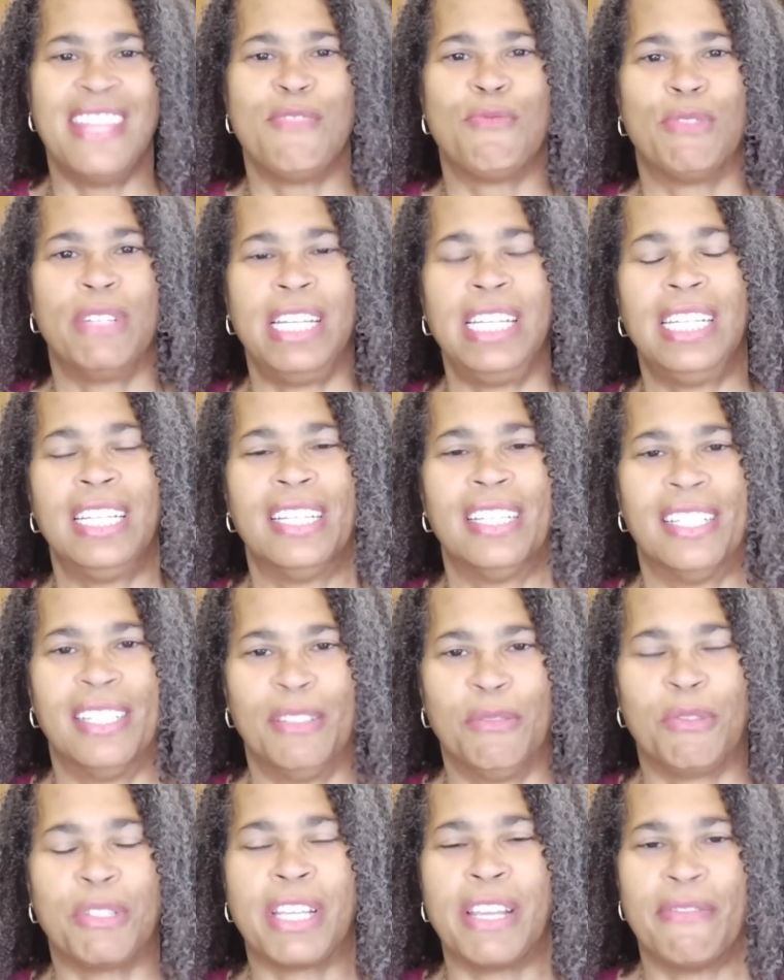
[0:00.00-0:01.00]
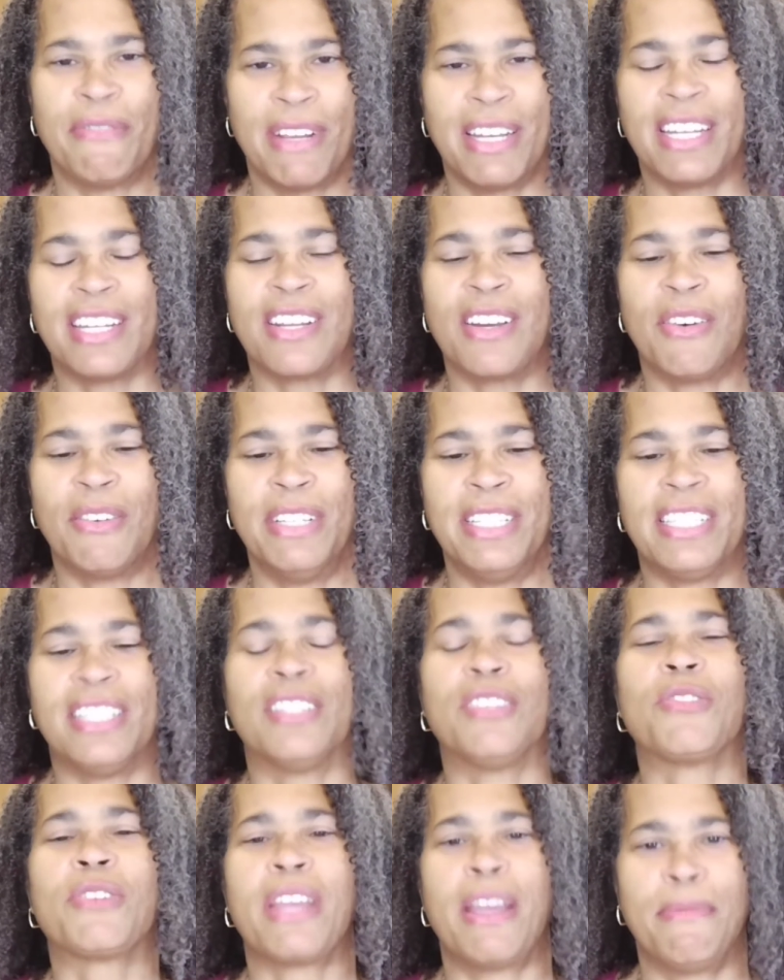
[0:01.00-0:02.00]
And then when he was getting ready to go, he
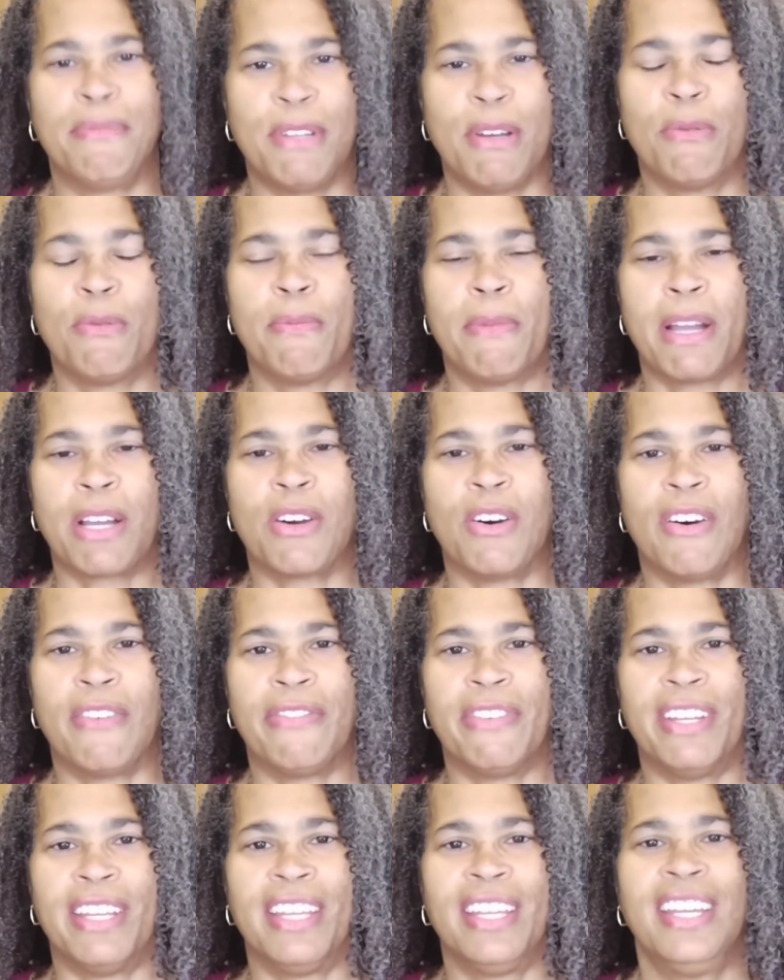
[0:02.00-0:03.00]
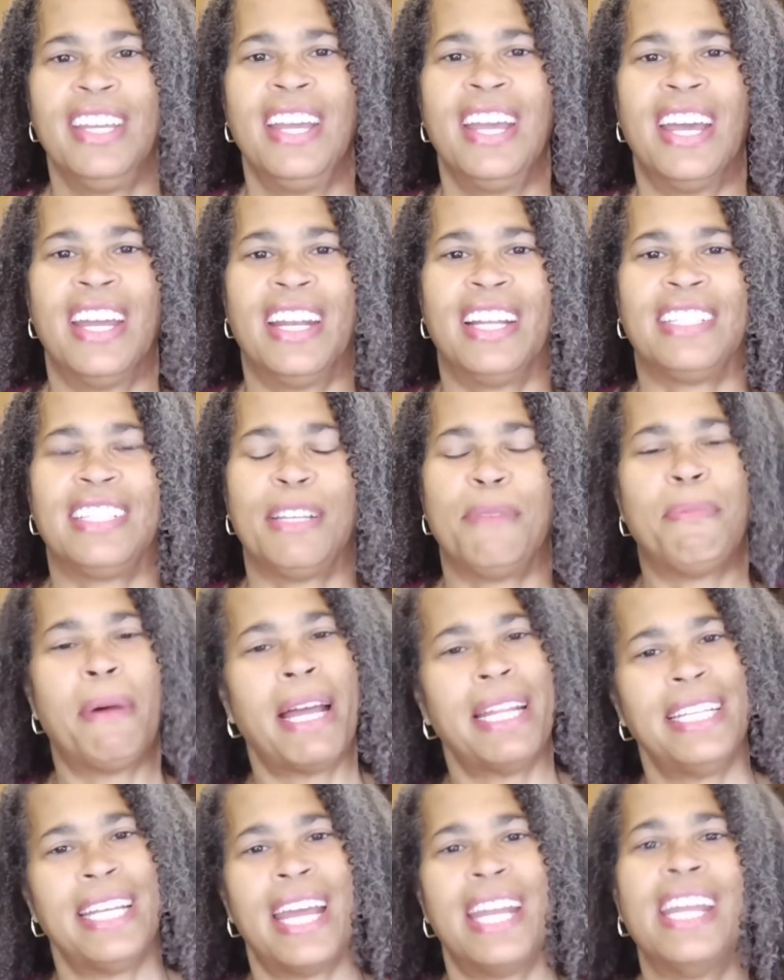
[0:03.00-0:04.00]
says, okay, I'm done with my coffee. And I said,
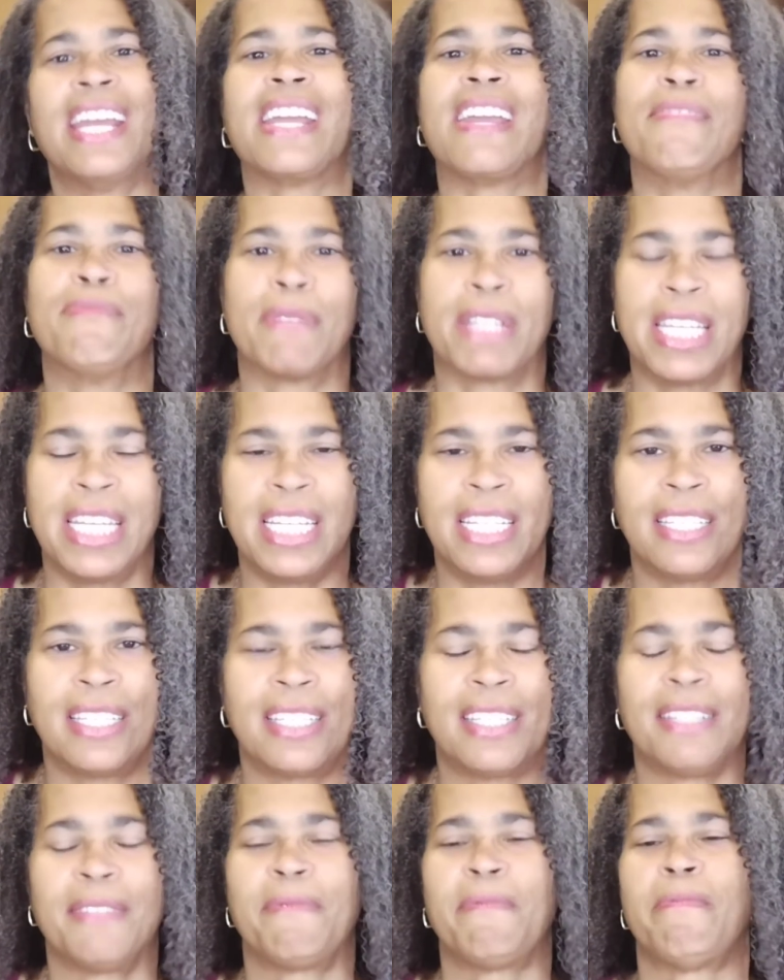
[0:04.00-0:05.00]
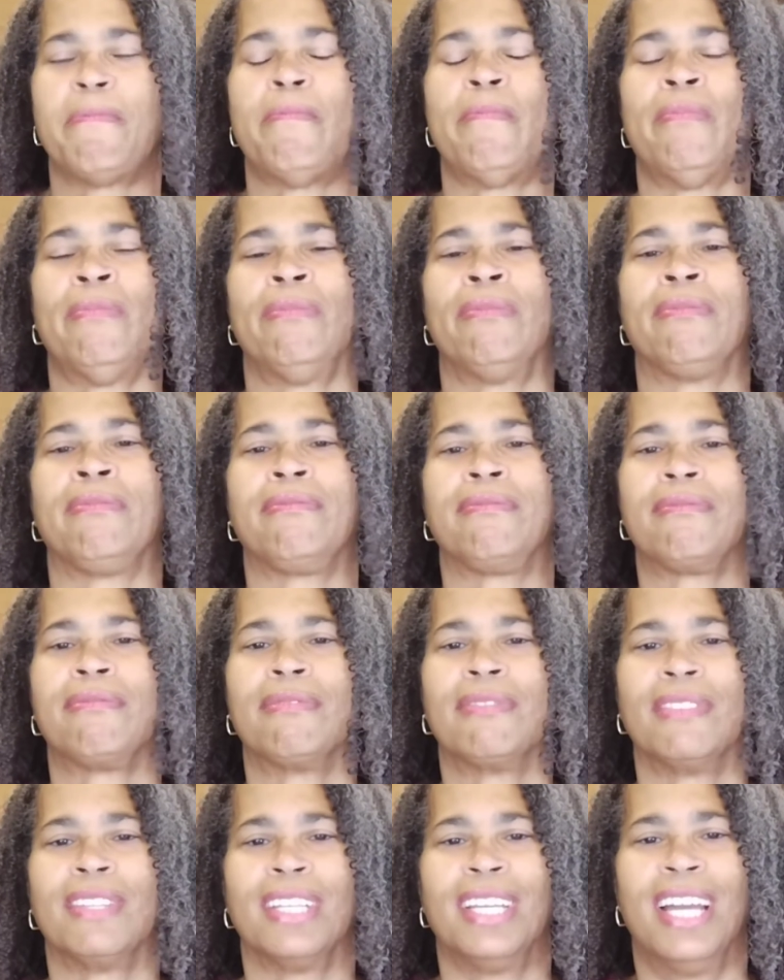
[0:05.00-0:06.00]
bye, Daddy. I gave him a kiss.
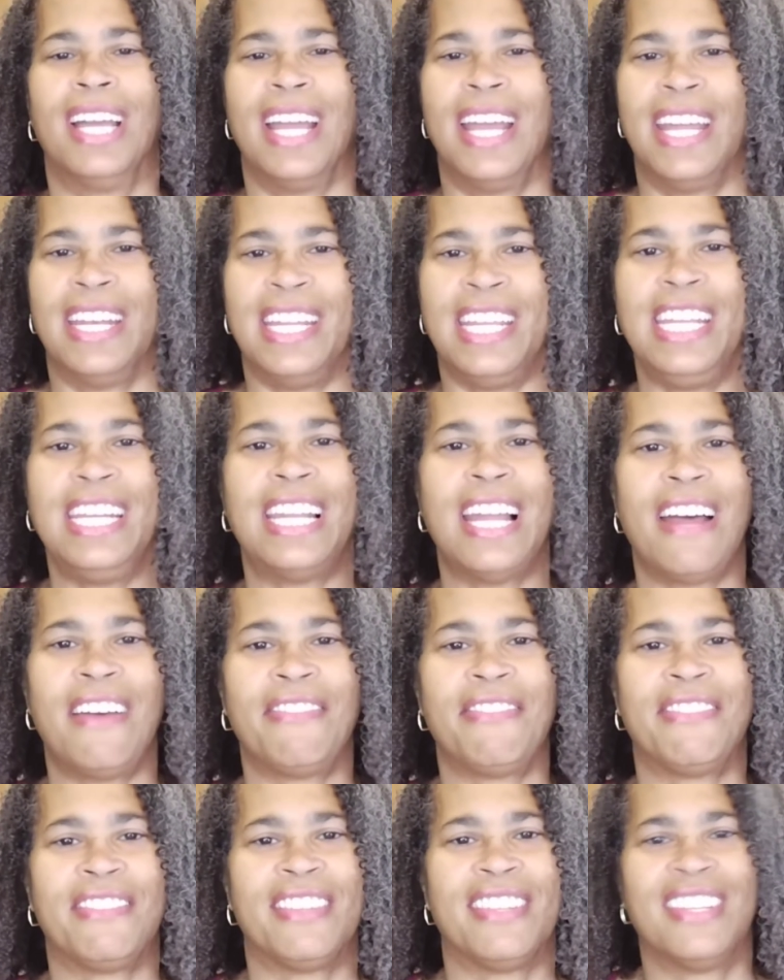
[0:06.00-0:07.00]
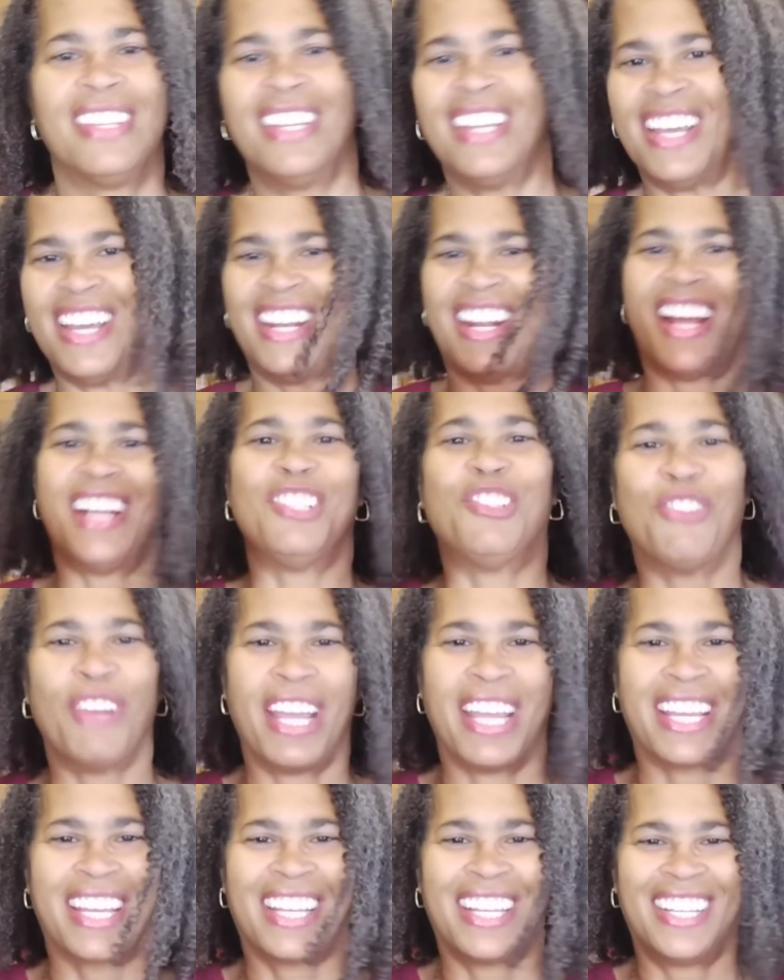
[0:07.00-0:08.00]
And he left and I
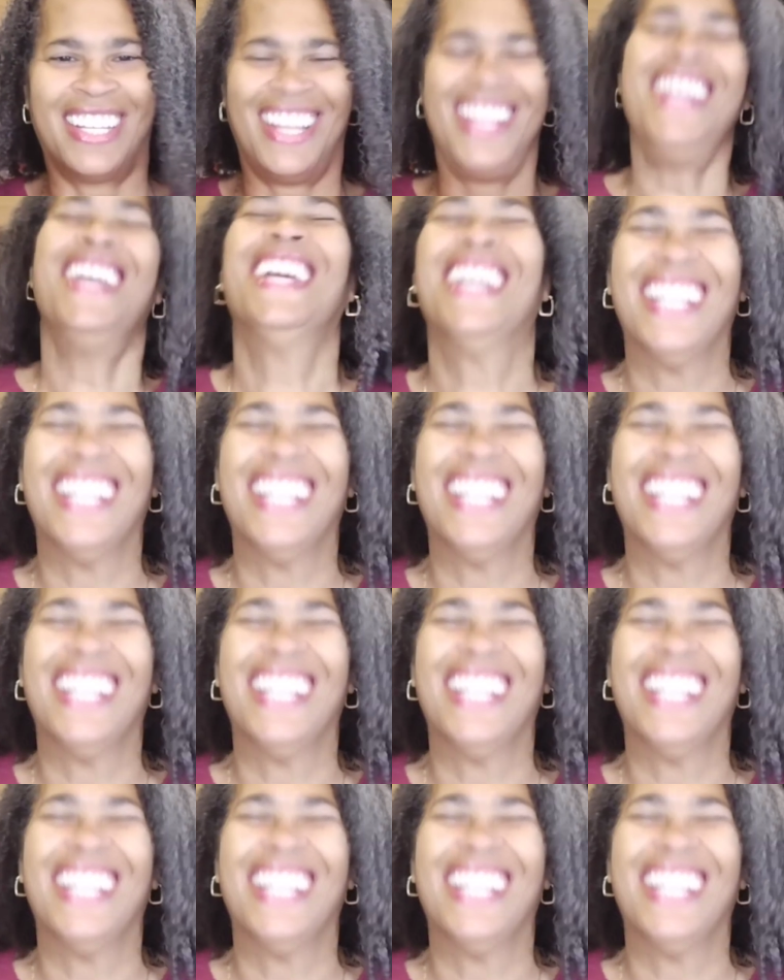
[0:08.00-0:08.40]
drank.